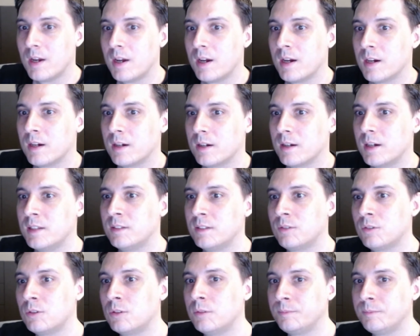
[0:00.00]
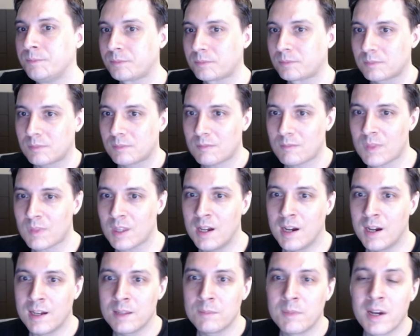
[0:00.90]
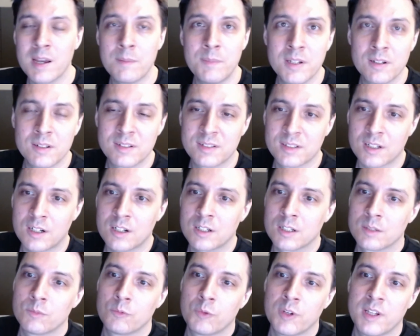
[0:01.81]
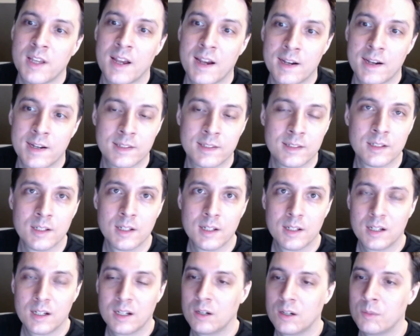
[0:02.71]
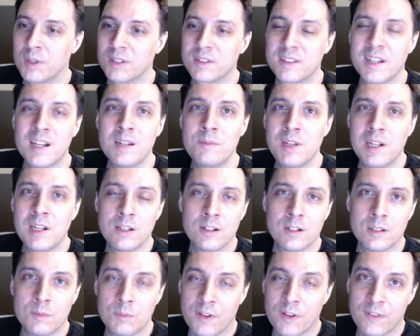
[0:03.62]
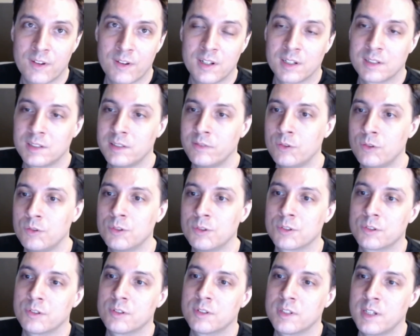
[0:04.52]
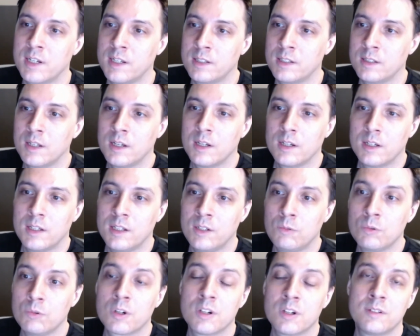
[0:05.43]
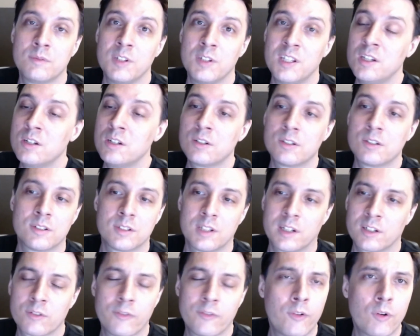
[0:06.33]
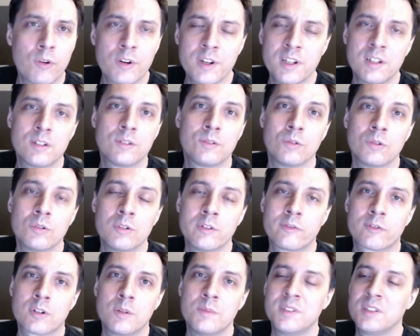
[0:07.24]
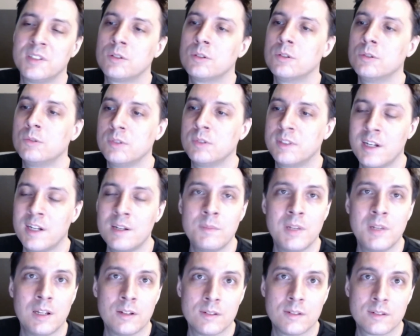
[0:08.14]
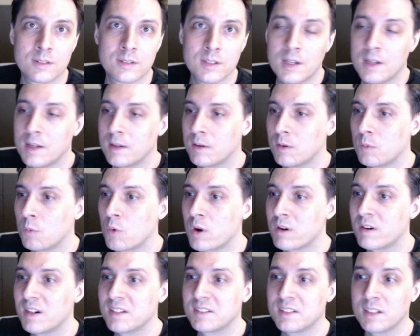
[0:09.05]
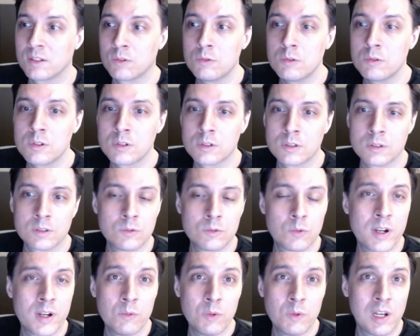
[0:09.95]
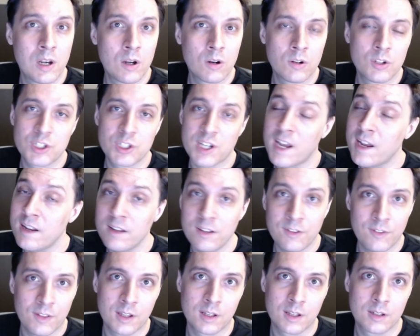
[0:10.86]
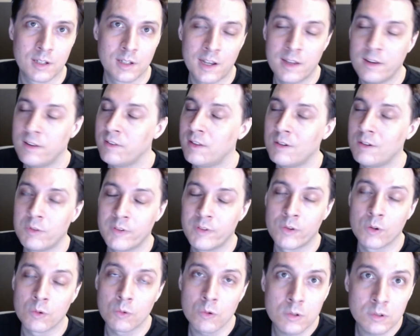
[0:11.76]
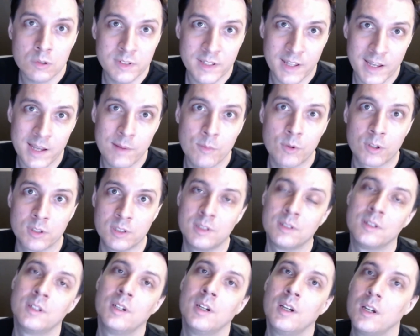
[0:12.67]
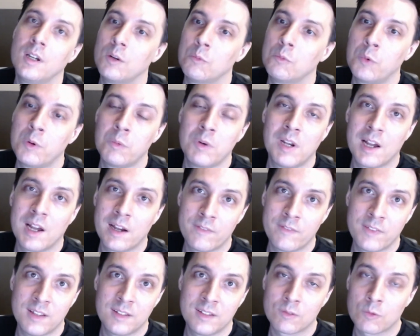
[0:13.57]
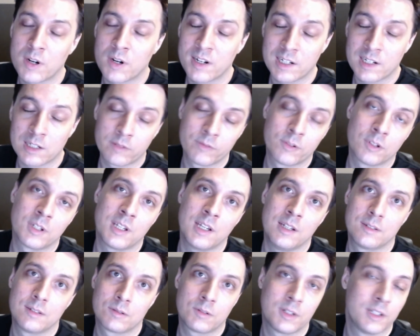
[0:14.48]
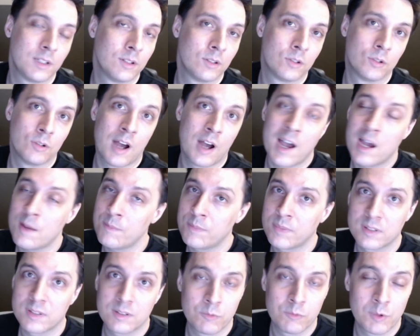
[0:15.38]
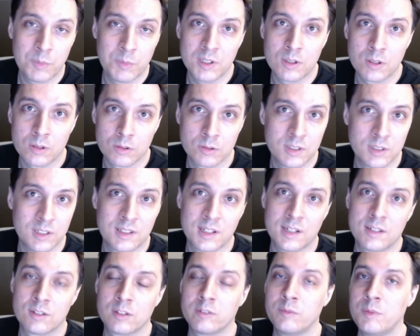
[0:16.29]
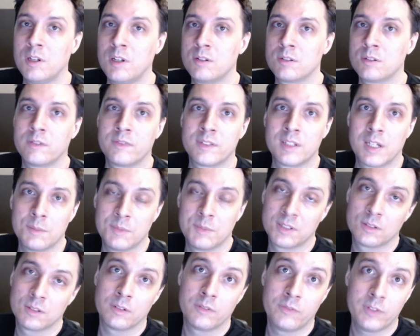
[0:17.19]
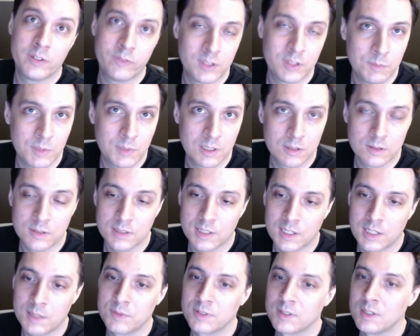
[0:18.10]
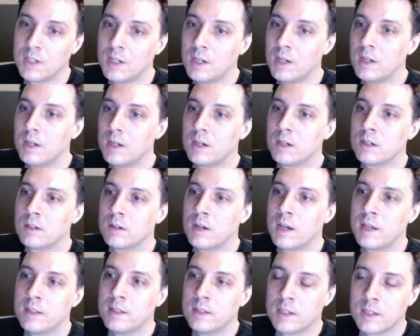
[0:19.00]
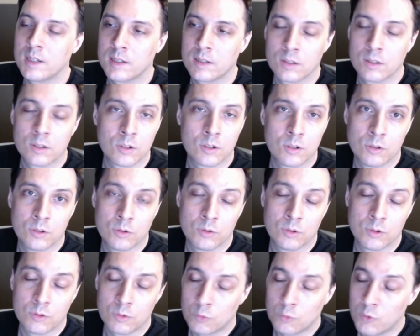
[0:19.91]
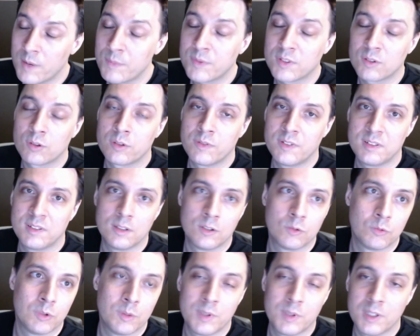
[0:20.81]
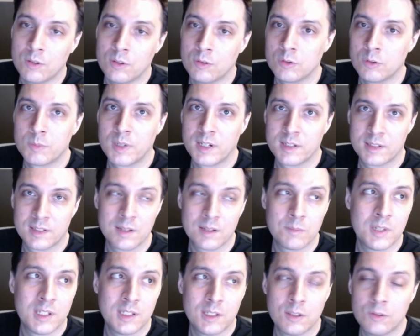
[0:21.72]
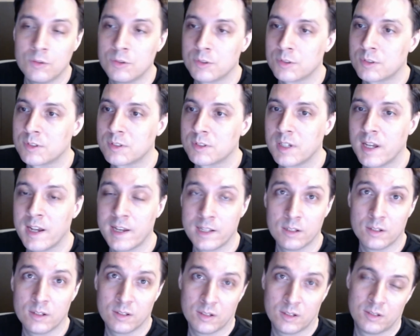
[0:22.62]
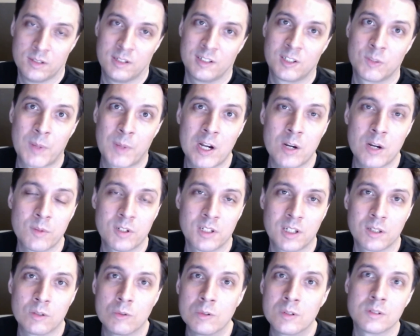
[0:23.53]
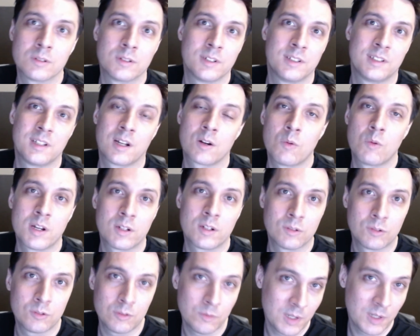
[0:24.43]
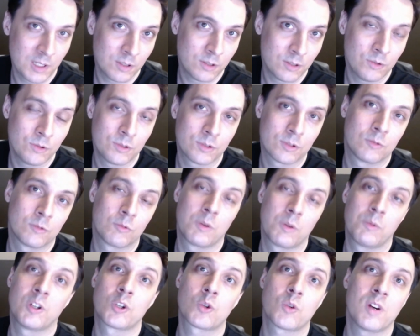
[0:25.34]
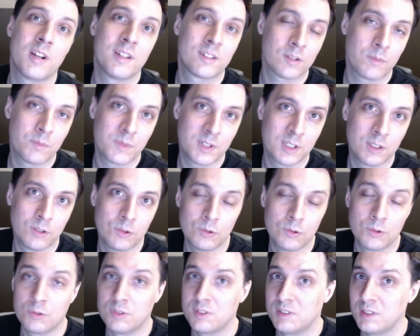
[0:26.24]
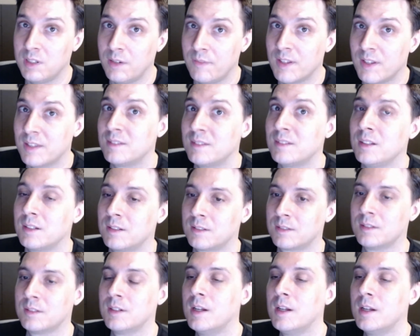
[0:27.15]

And so at my biggest startup, we had about 10 million monthly active users. And it took us years, like 4 years, to go from 0 to 10 millions. Whereas at Google, when we launch anything with the Google name on it, we will have this right out of the gates, right? The apps will be downloaded tens of millions of times, not 50 million times. And the web services will be used by that many users. And an experiment at Google is like 1 or 2 million users, where we try something new to see if that sticks.